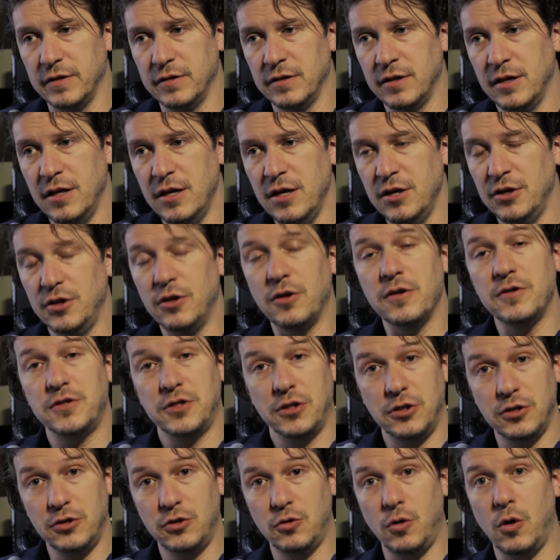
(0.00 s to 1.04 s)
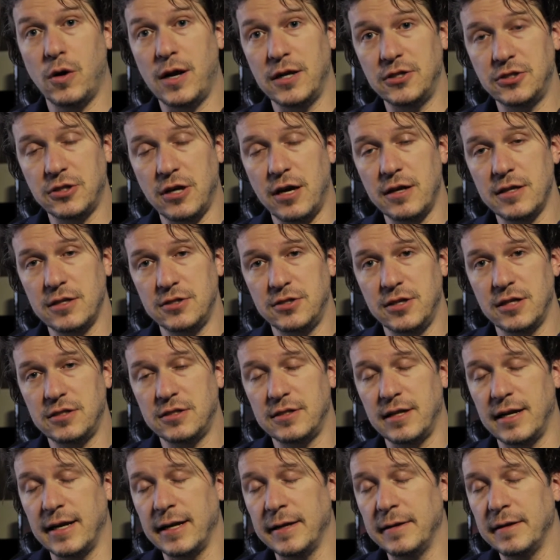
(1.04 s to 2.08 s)
And there's a good quote. I saw this
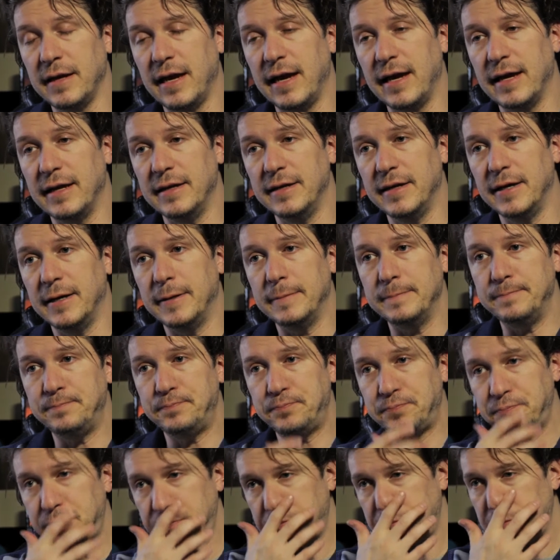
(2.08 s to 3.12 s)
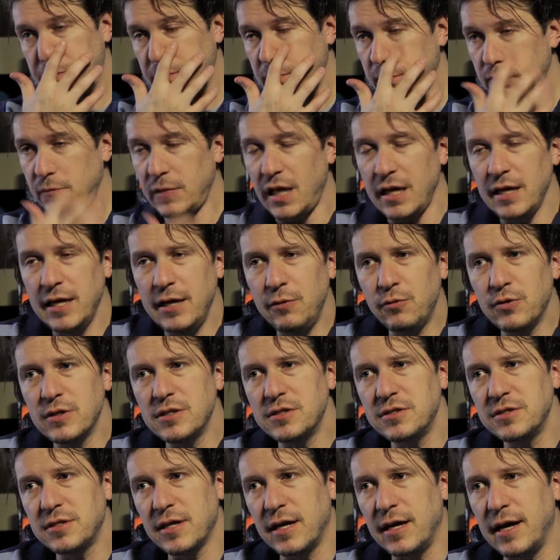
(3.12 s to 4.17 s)
yesterday, and it
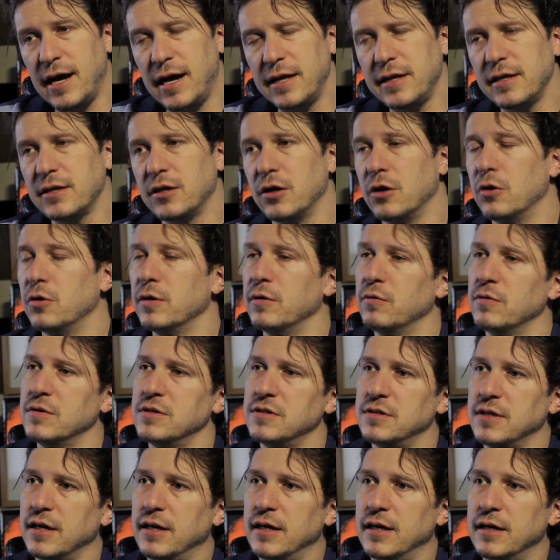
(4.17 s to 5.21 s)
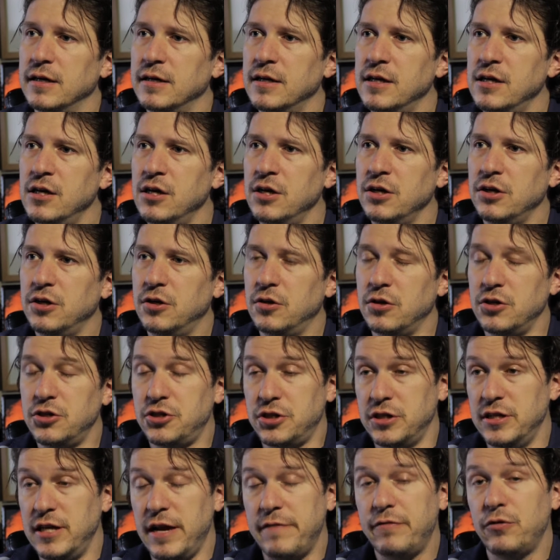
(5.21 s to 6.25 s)
was how did it go? It was you
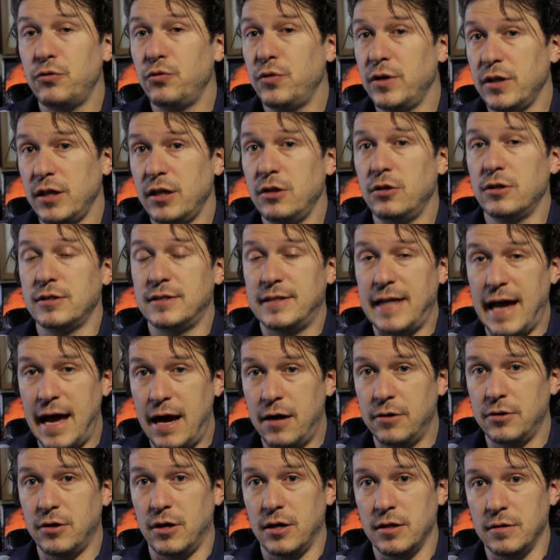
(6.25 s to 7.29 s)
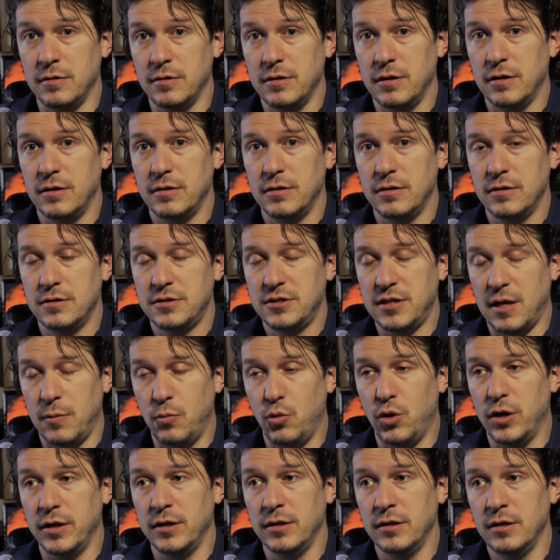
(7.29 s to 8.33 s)
should never really look down on
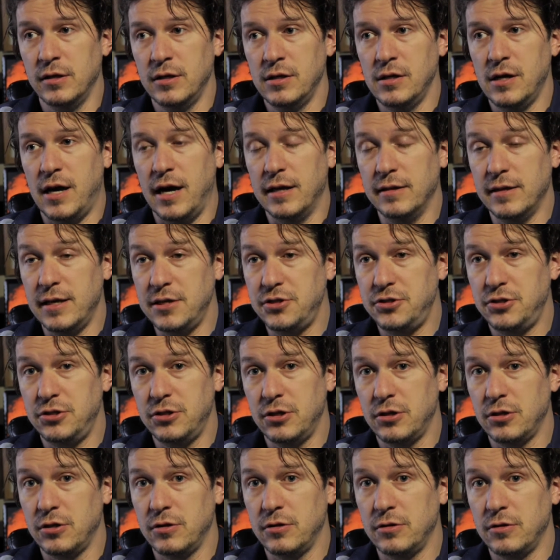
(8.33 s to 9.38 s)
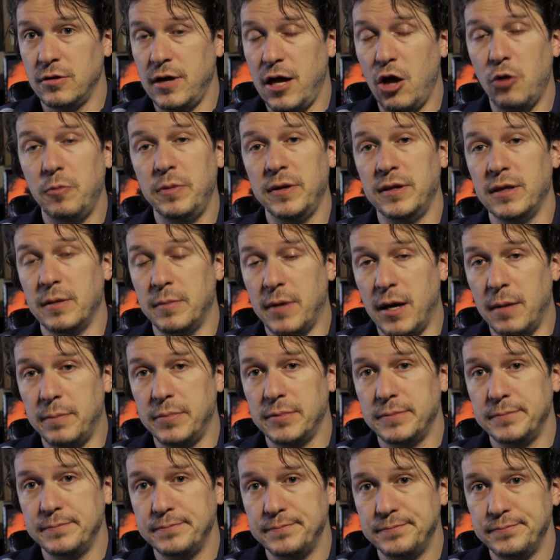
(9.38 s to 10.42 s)
someone unless you're helping them
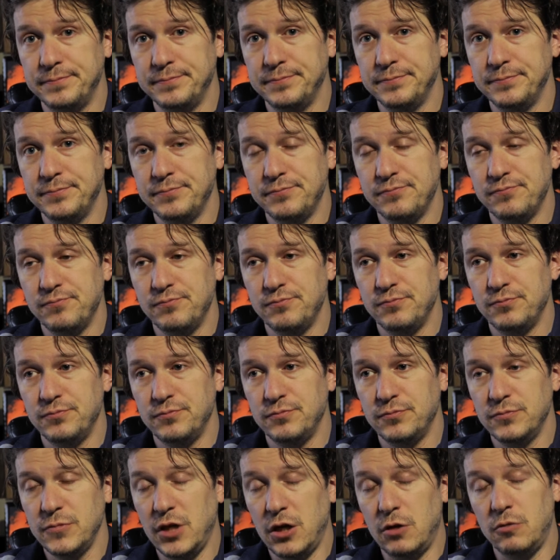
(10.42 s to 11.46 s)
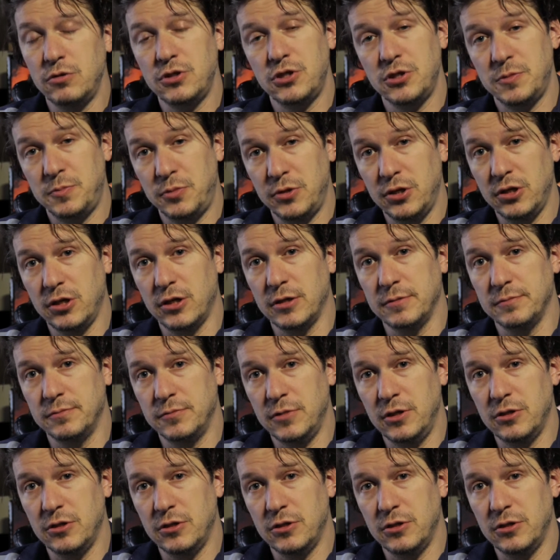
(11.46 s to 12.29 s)
up. Which is pretty good.